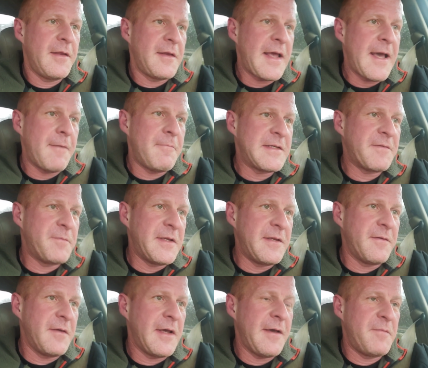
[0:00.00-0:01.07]
habits
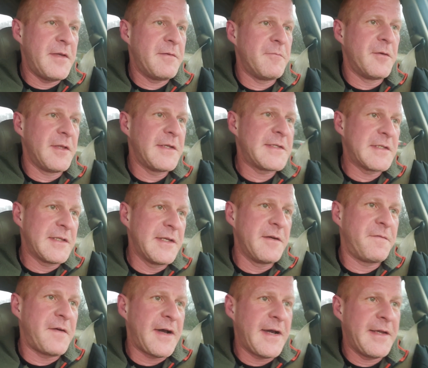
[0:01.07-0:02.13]
have been really
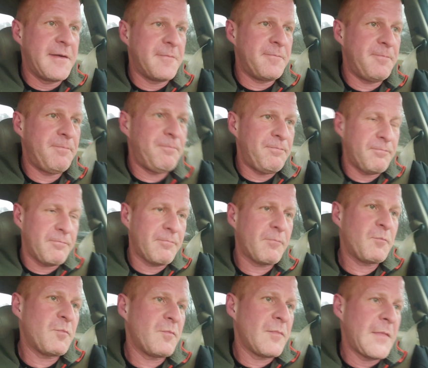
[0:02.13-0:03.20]
solidified. I
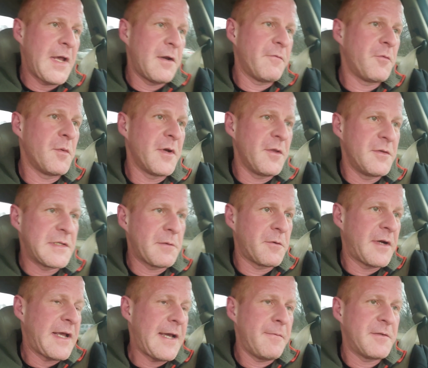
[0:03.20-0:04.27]
don't know if you want to use that
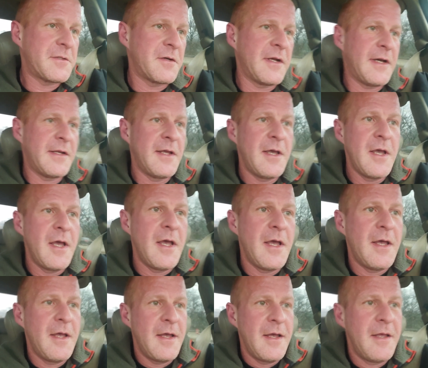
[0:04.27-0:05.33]
word habits or not.
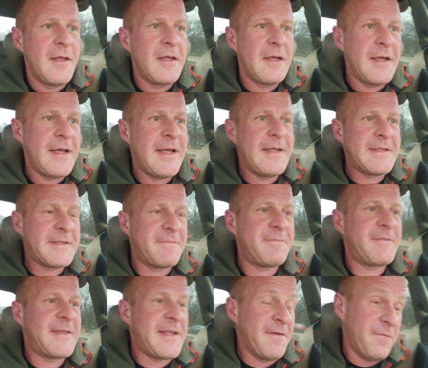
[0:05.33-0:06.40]
It's
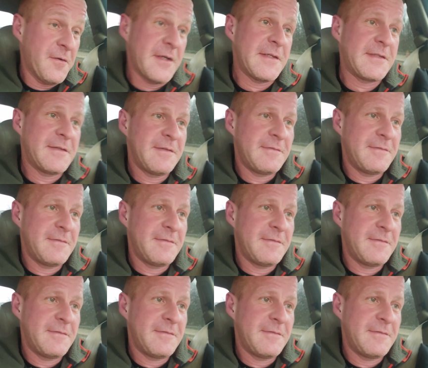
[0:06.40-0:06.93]
different.